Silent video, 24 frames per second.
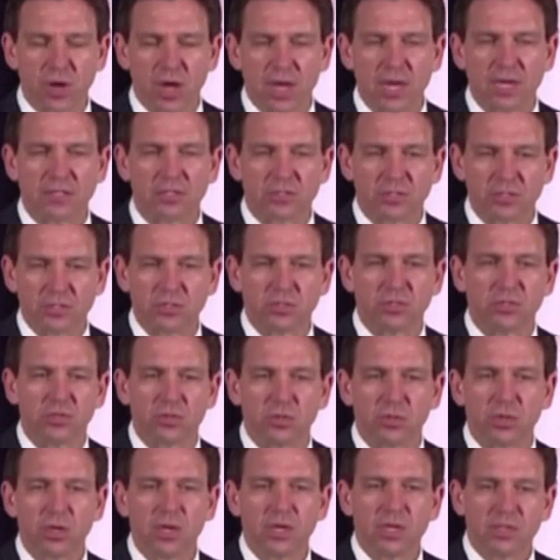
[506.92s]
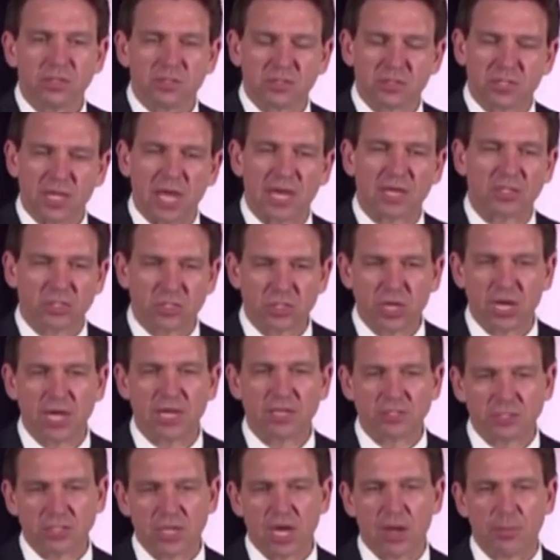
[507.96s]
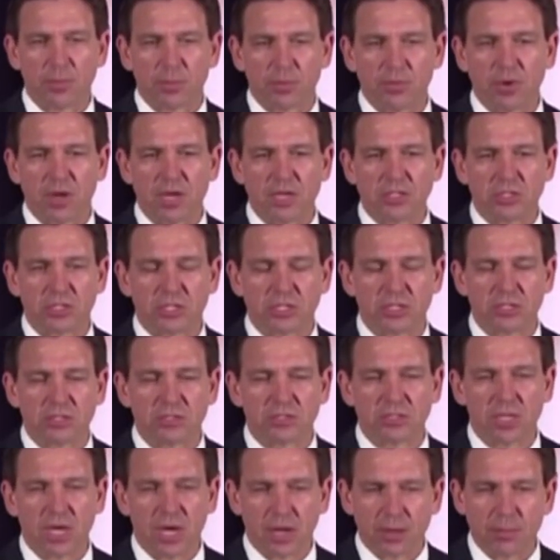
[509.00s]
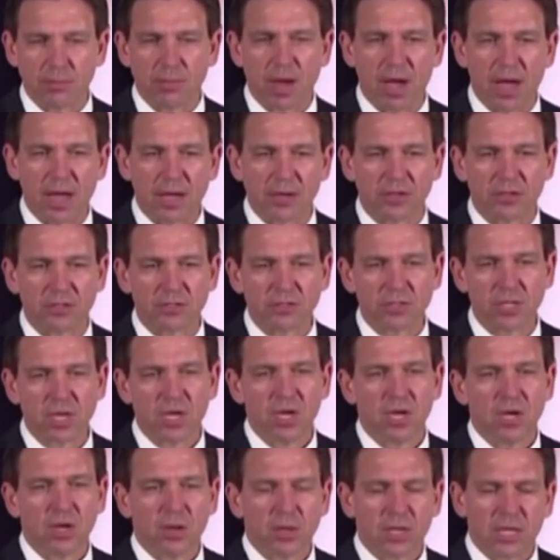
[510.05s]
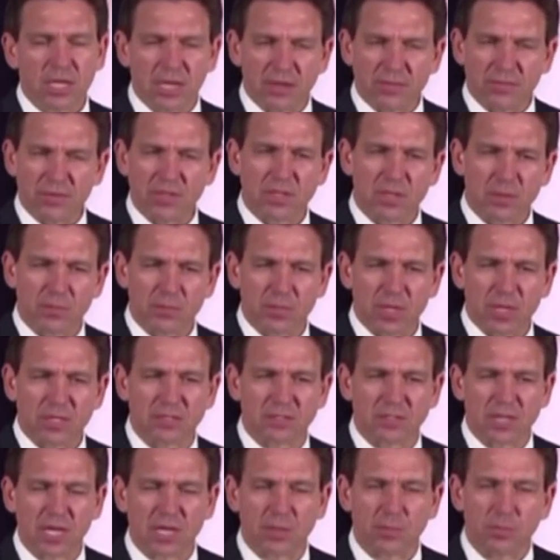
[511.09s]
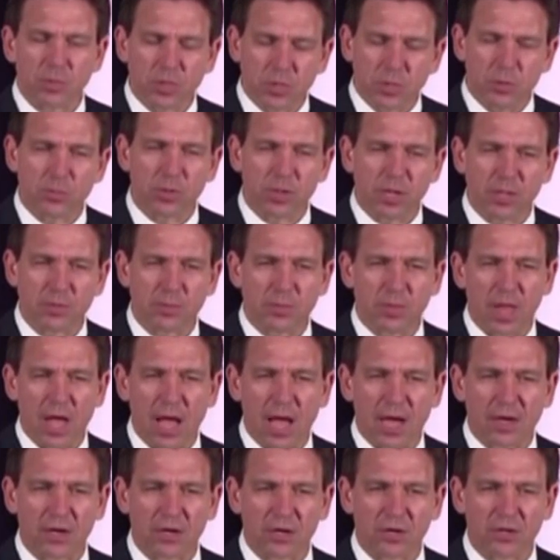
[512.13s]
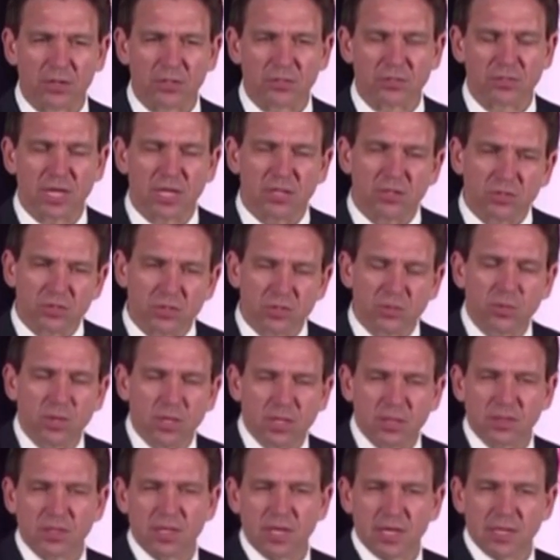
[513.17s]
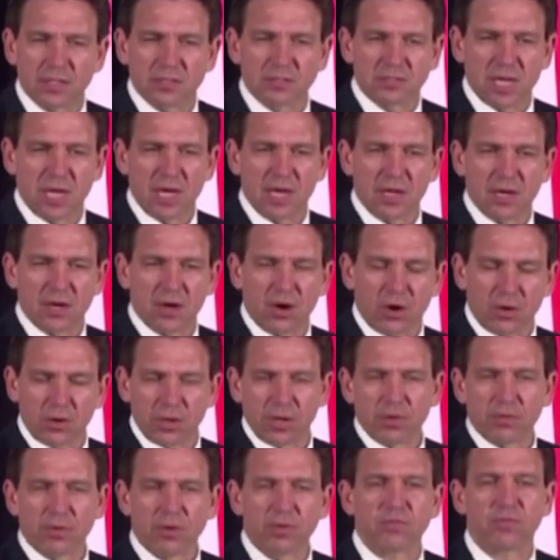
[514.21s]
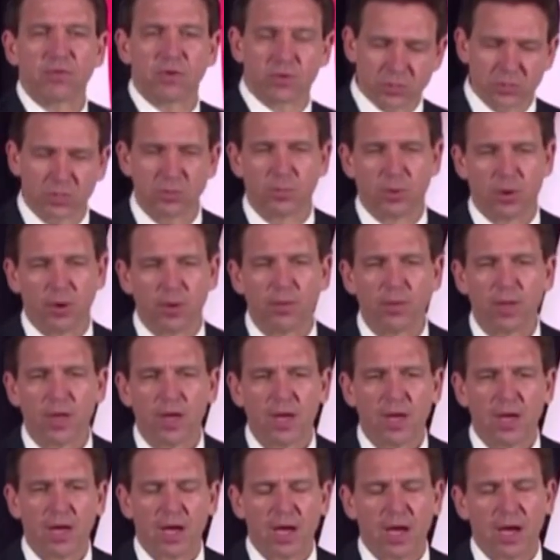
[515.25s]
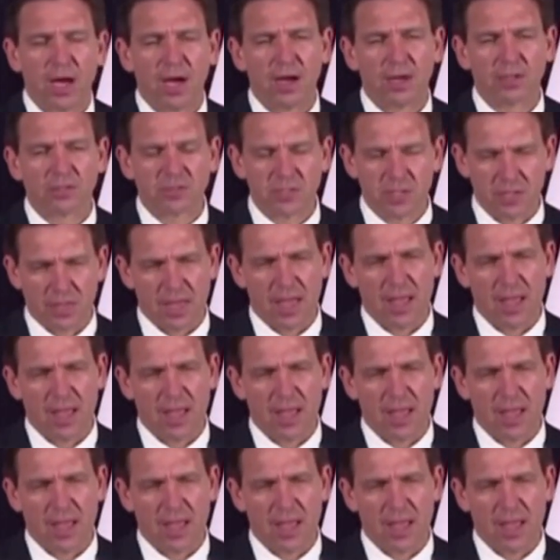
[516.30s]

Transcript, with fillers: trying to do sex change operations on minors, giving them things like puberty blockers and doing things that are irreversible. To